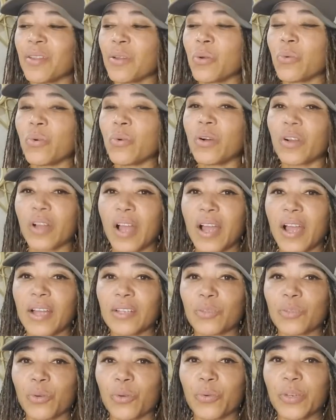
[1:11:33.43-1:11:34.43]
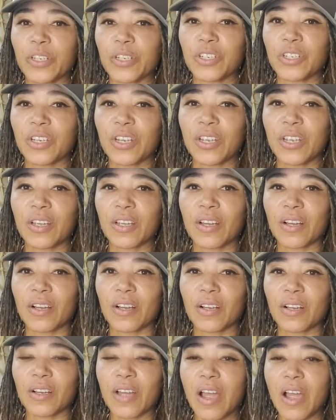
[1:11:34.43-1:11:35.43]
Well, guys, we're reaching
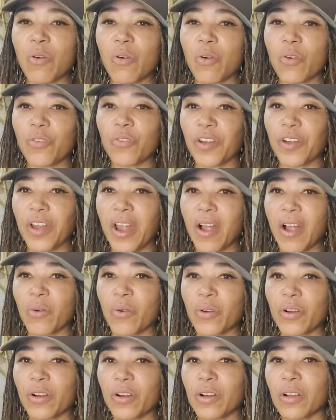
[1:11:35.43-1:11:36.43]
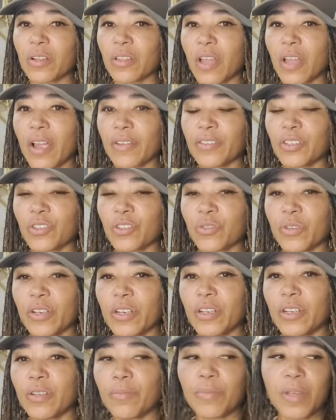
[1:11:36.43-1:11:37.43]
uh, out over an hour live
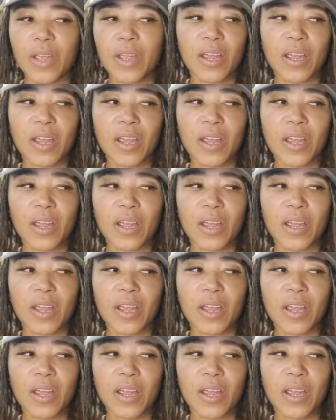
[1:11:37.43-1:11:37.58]
stream,